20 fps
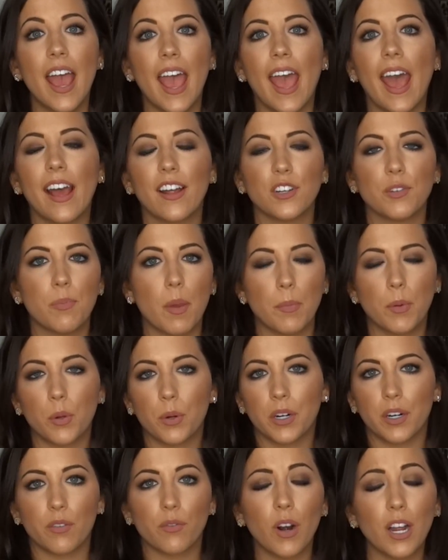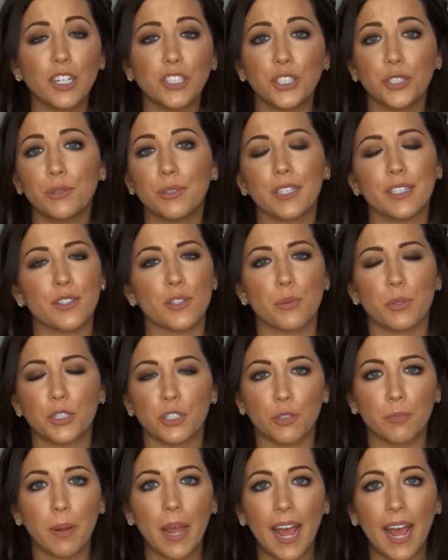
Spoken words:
and maybe you were in a rush, you couldn't switch your